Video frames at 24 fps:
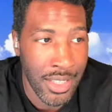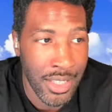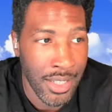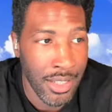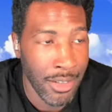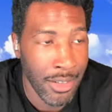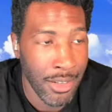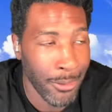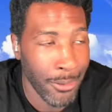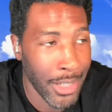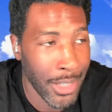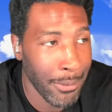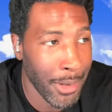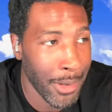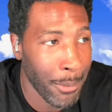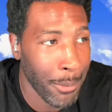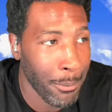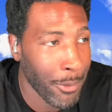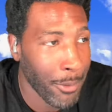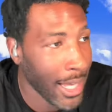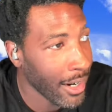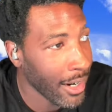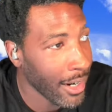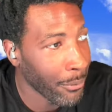Whenever I'm
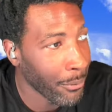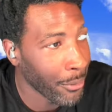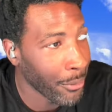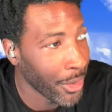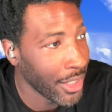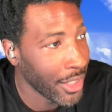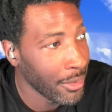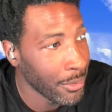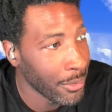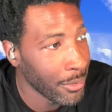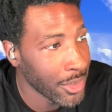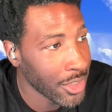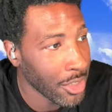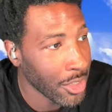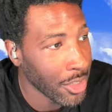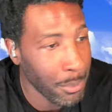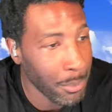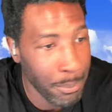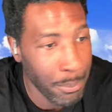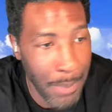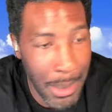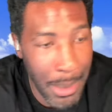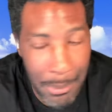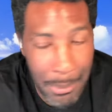kind of free, so
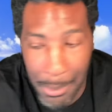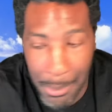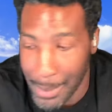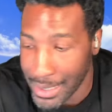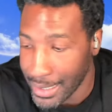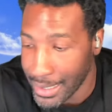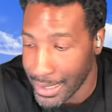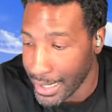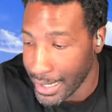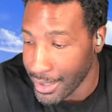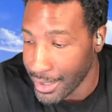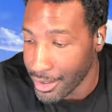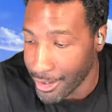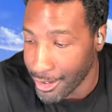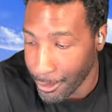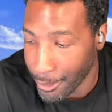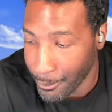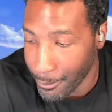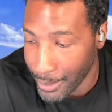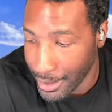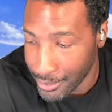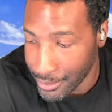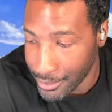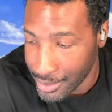maybe midday
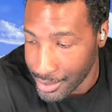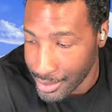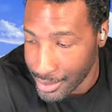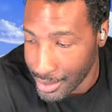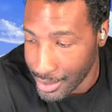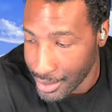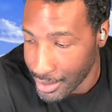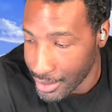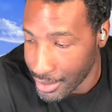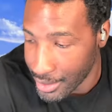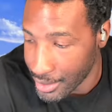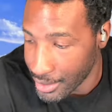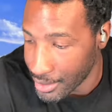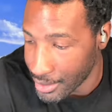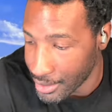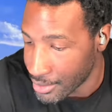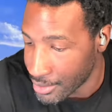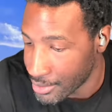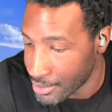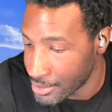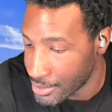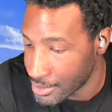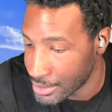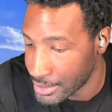around
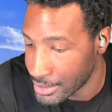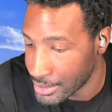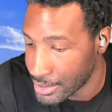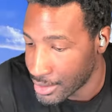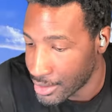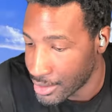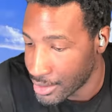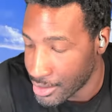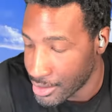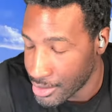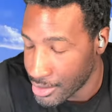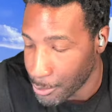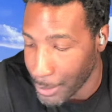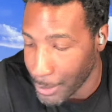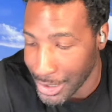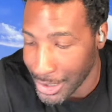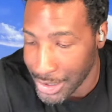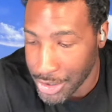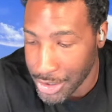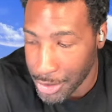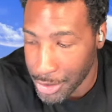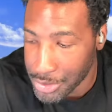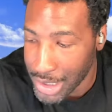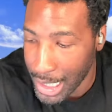West
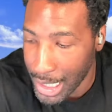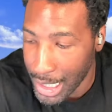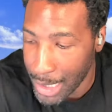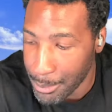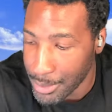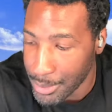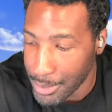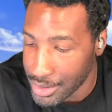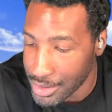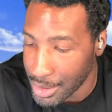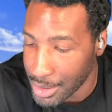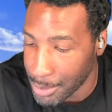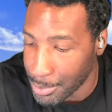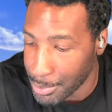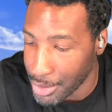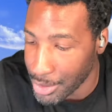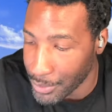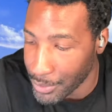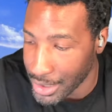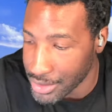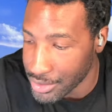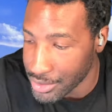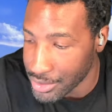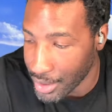Coast time is typically
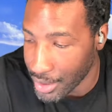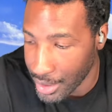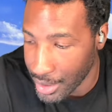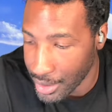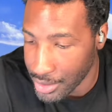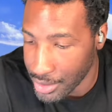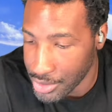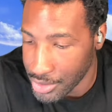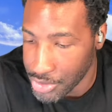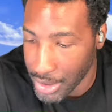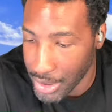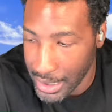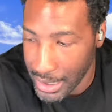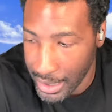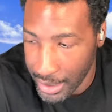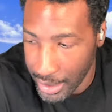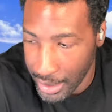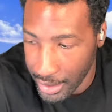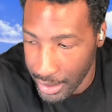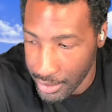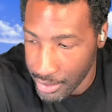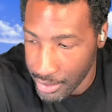when I try to get on.